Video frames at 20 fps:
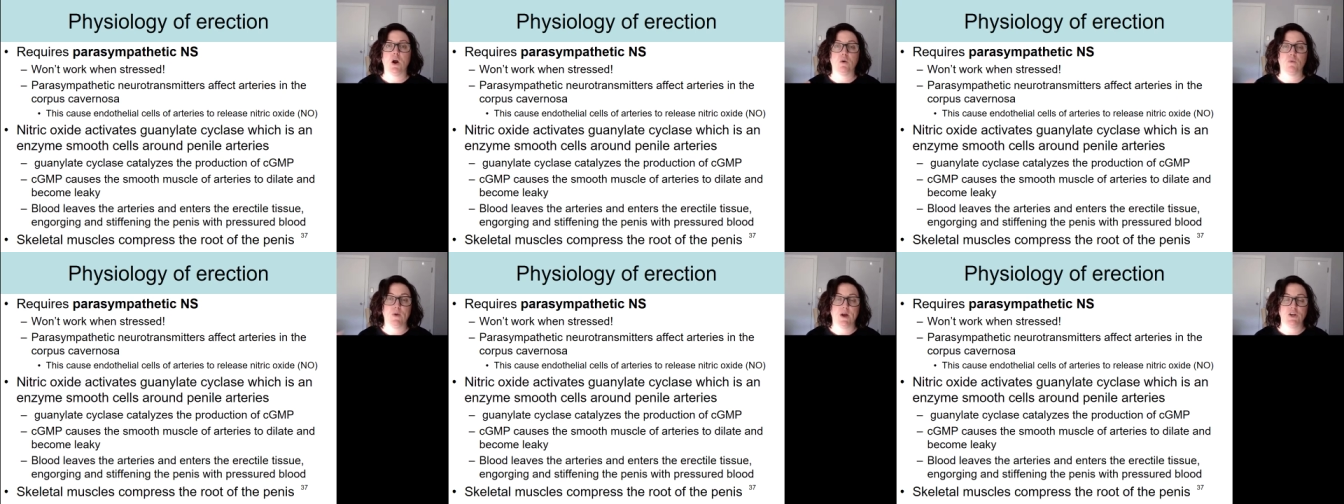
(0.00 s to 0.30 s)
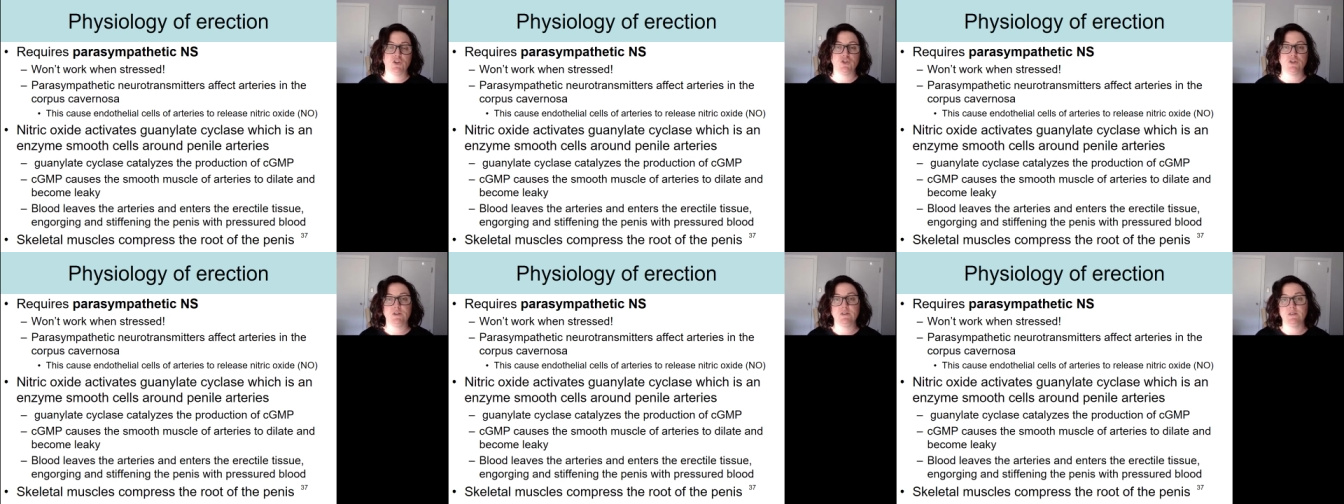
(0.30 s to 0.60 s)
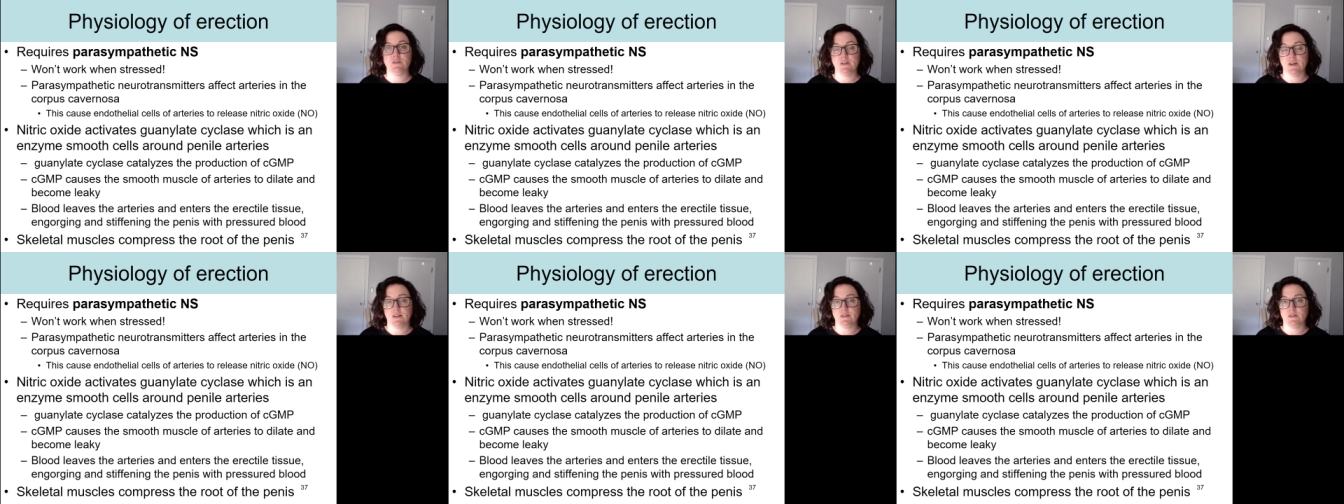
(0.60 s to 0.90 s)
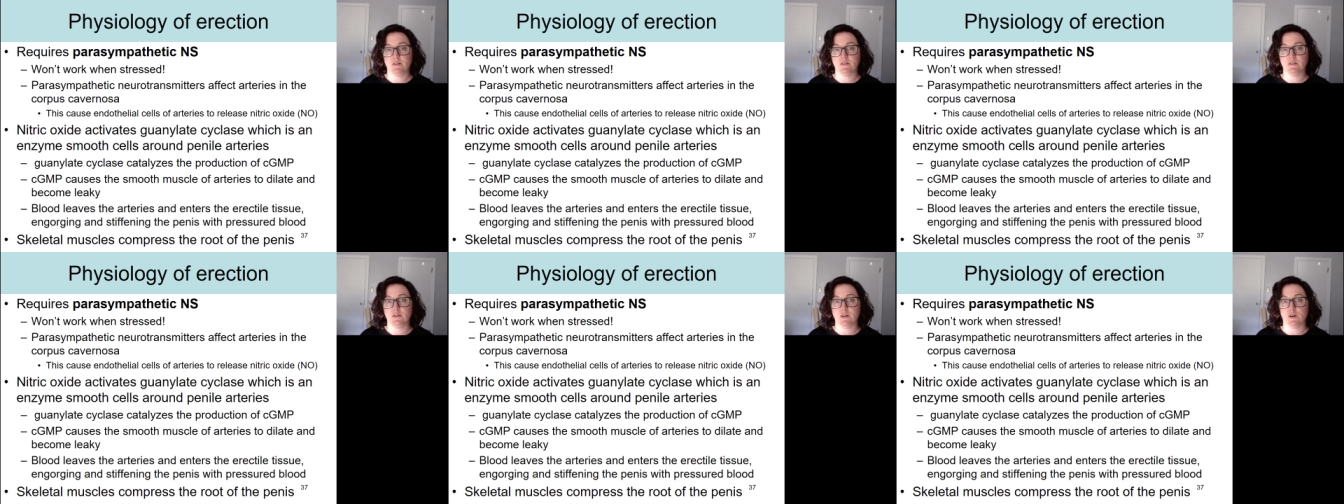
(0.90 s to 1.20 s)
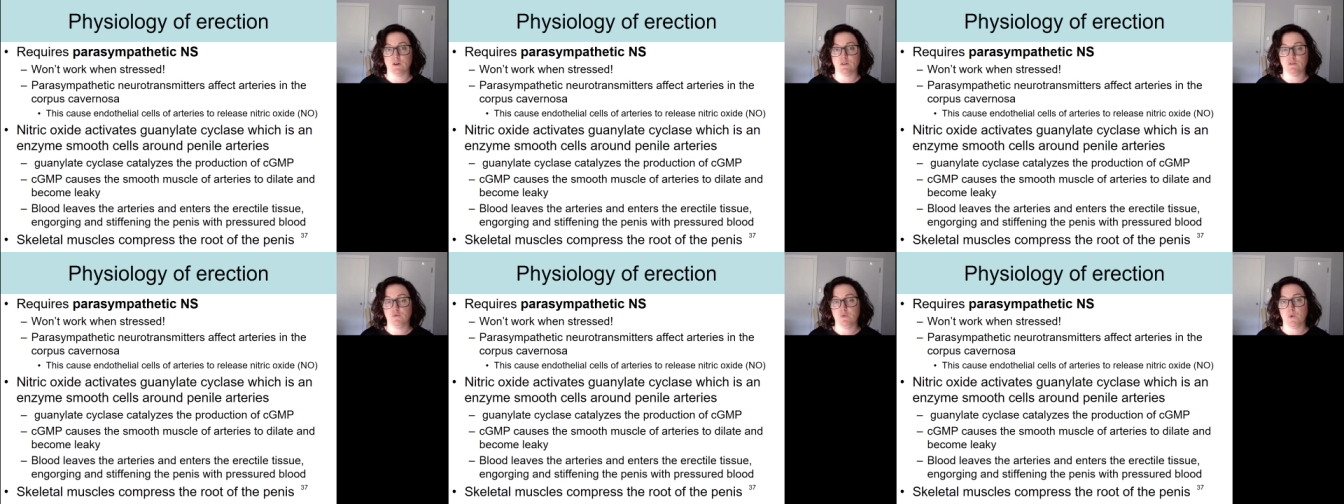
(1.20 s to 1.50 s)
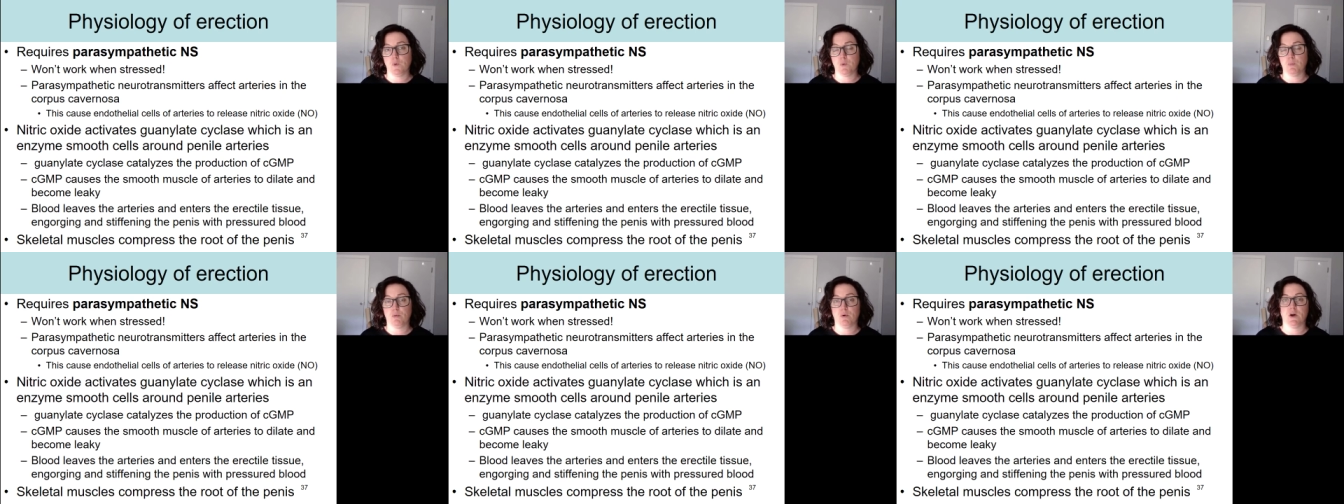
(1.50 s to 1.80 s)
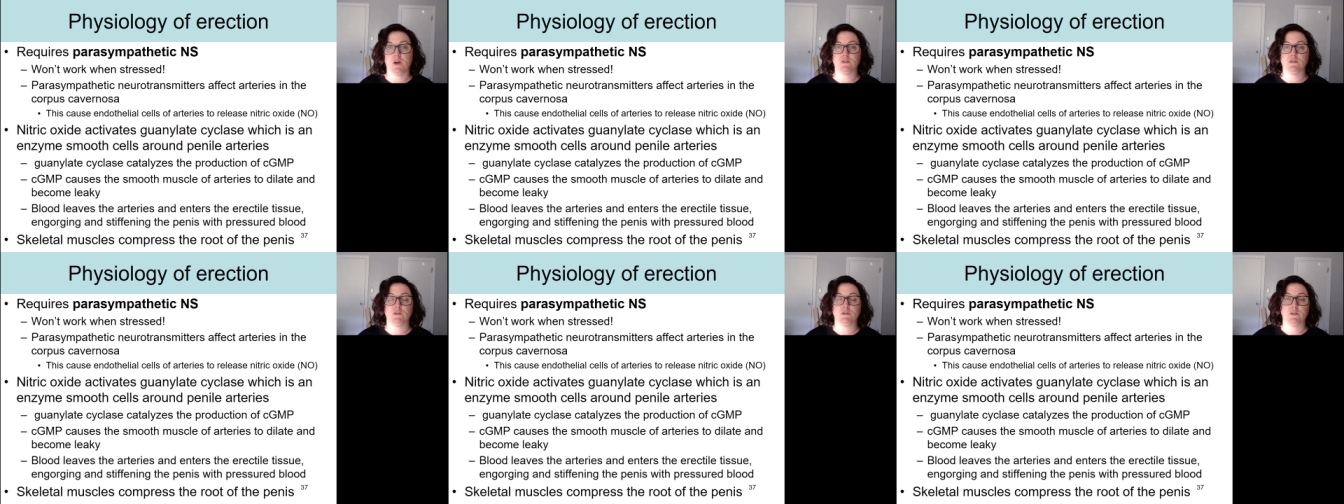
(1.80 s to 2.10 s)
Erection is necessary for the
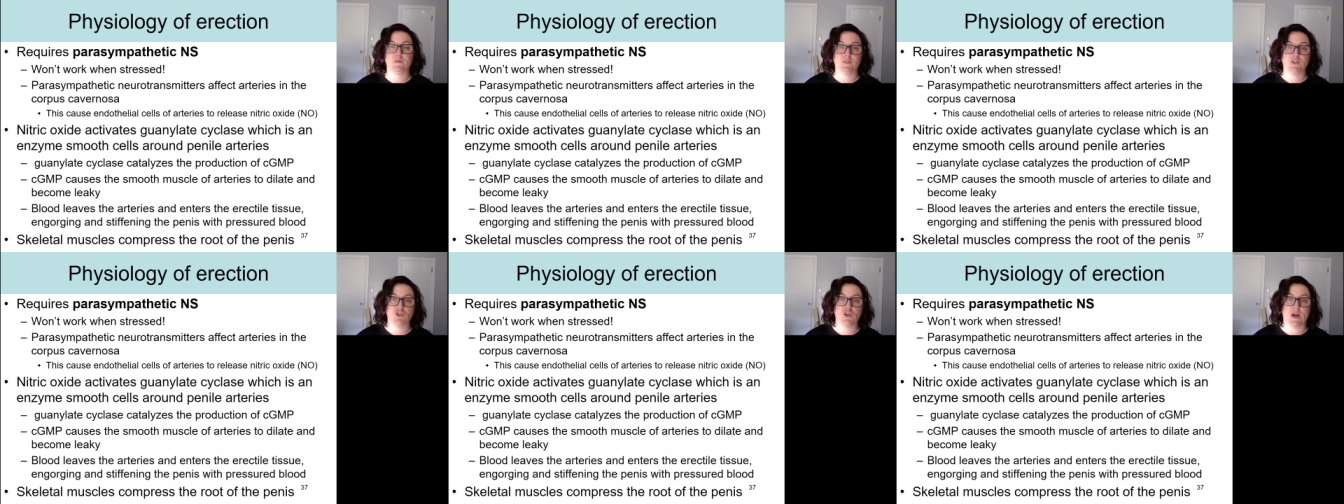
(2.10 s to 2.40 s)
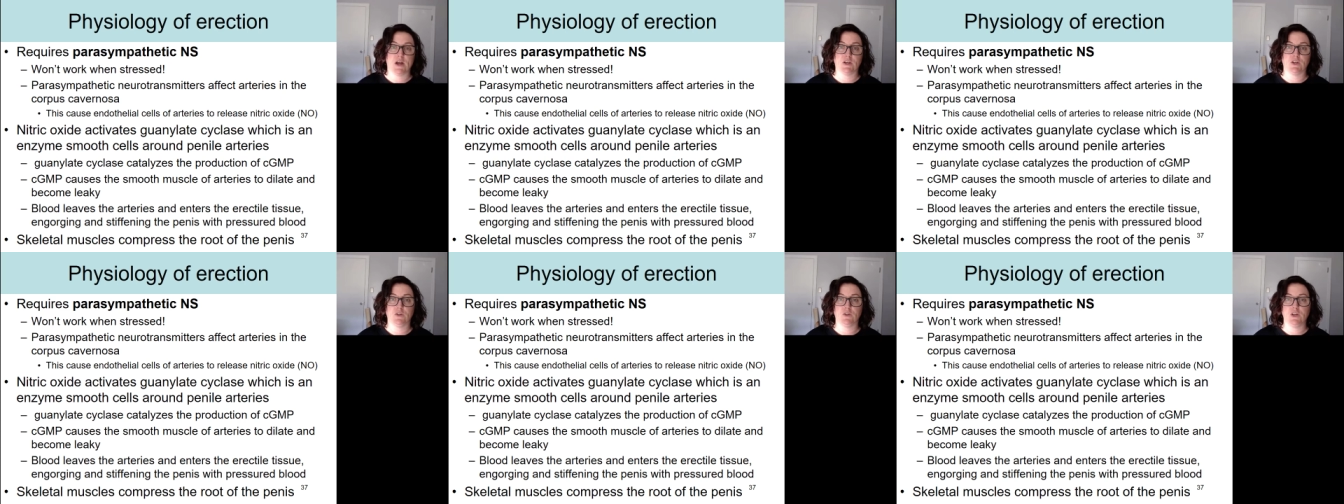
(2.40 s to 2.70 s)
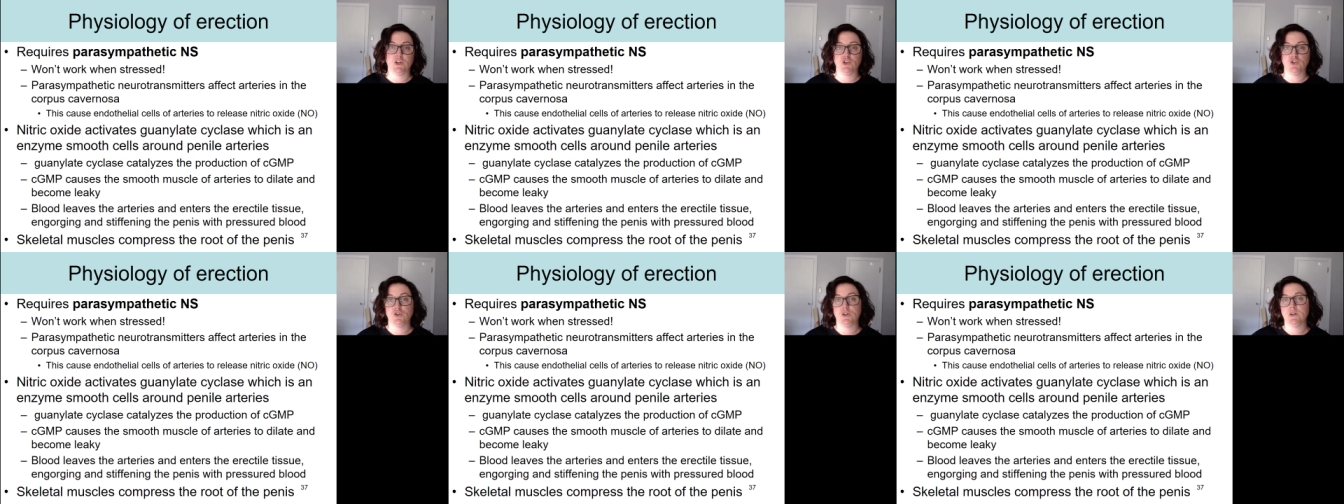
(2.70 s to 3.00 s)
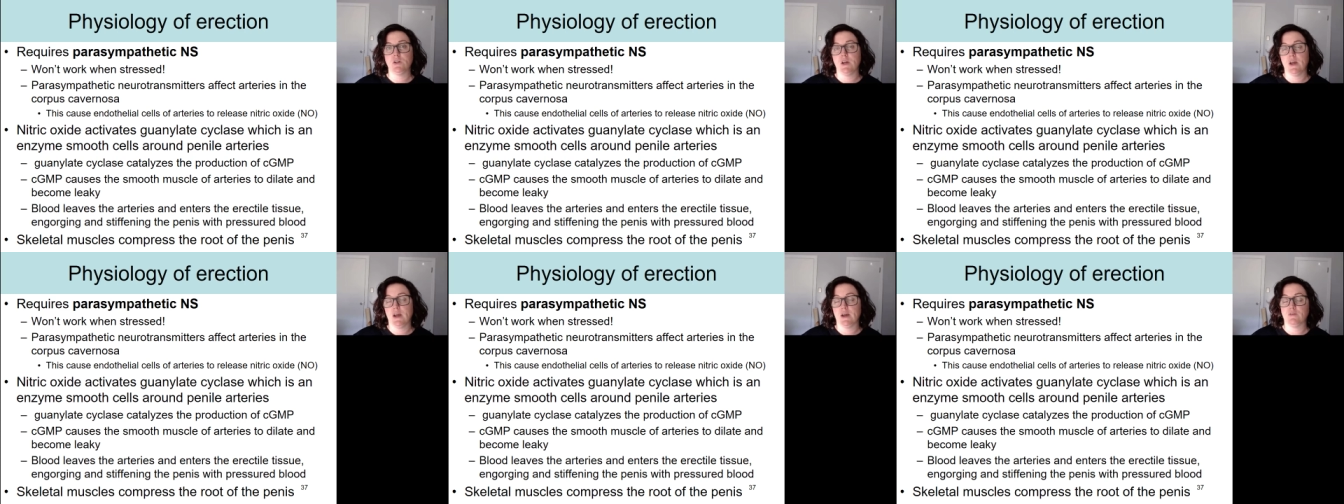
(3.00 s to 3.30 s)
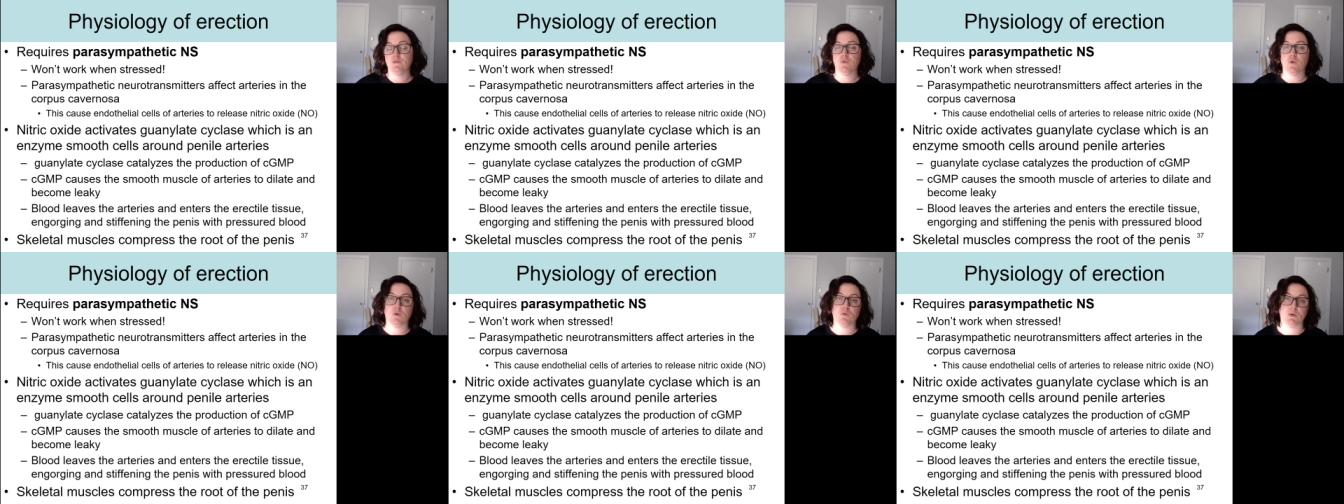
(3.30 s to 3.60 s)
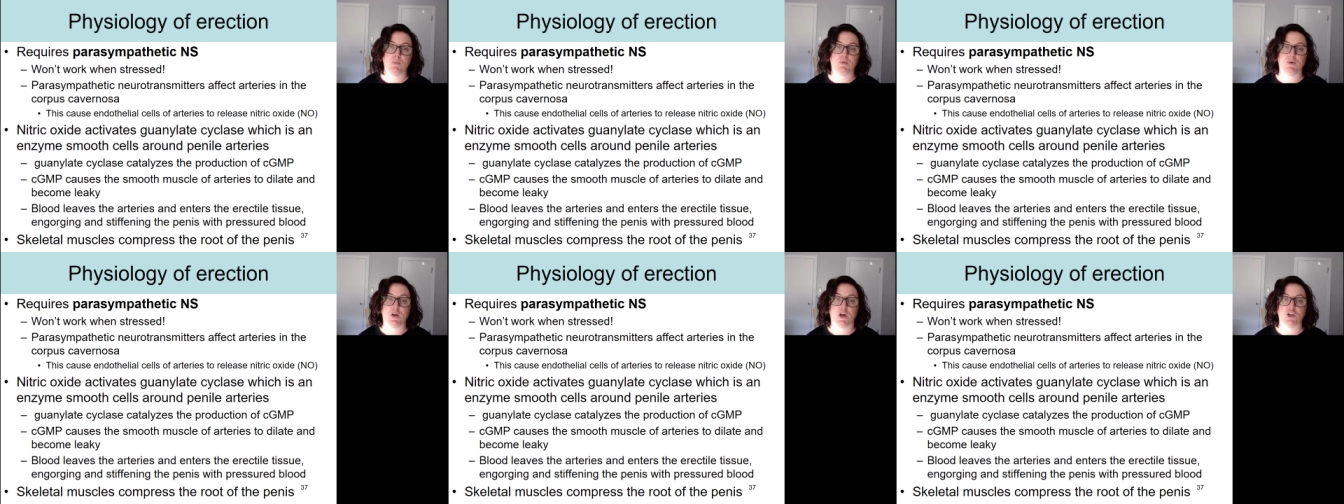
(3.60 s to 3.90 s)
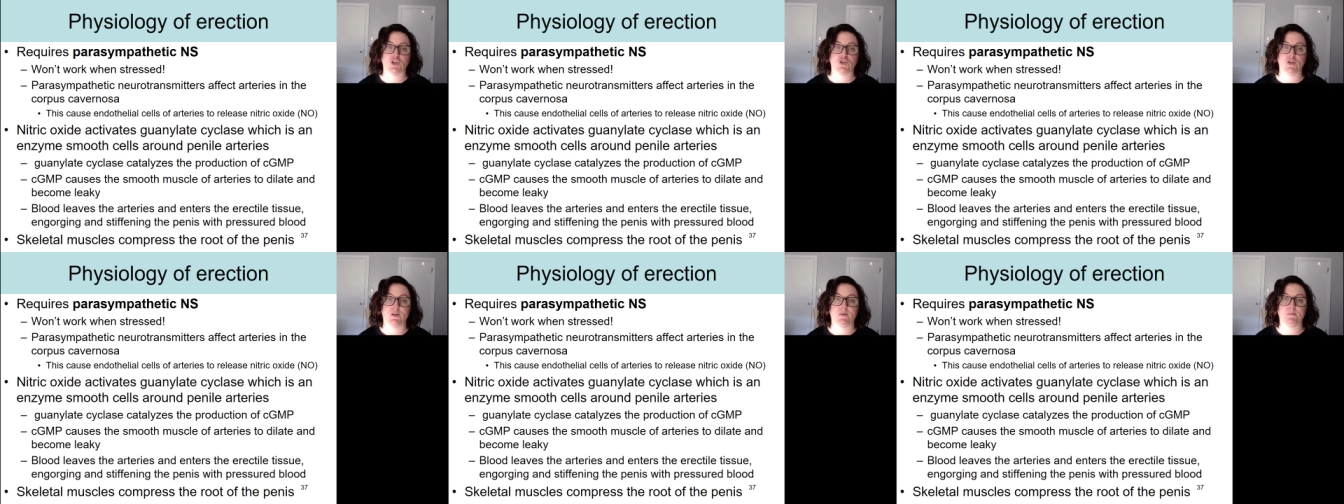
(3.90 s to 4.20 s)
process of ejaculation and for
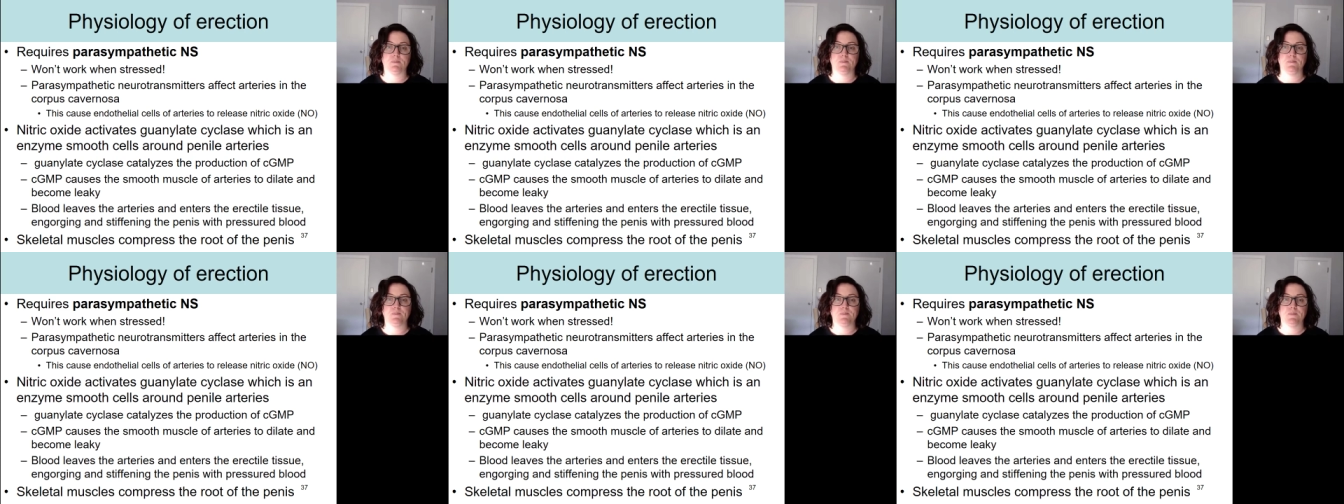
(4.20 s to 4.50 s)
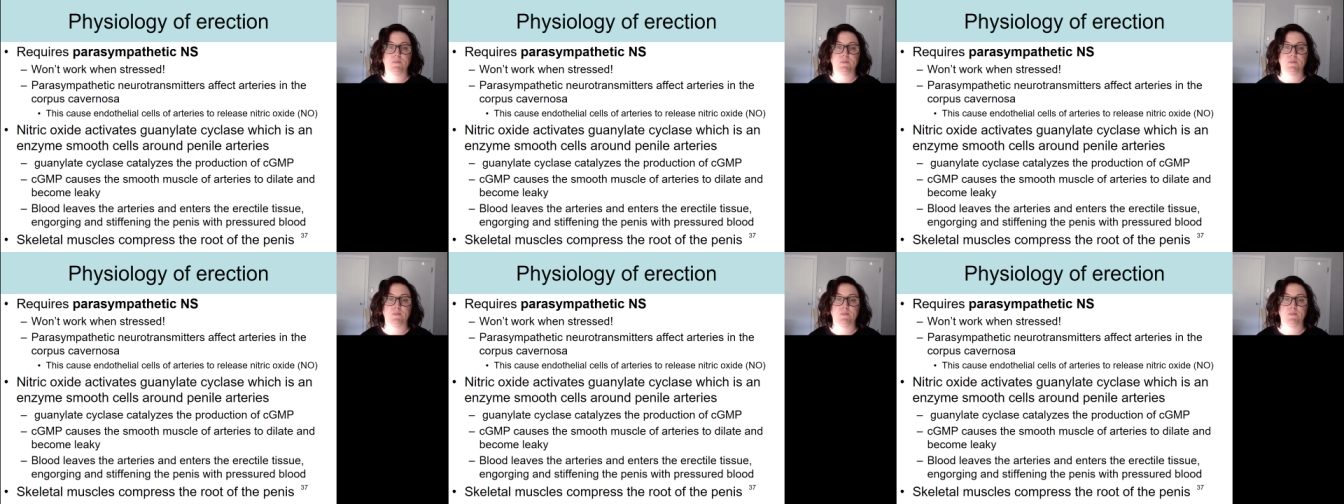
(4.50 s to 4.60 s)
reproduction.